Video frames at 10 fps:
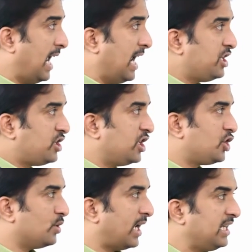80
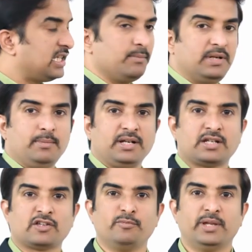to 90
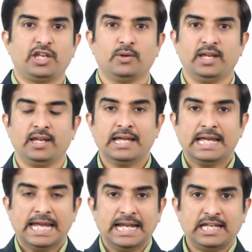millimeters of mercury,
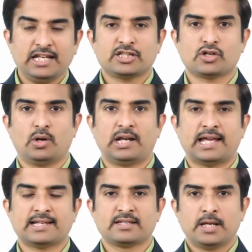it is called
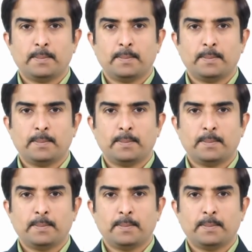as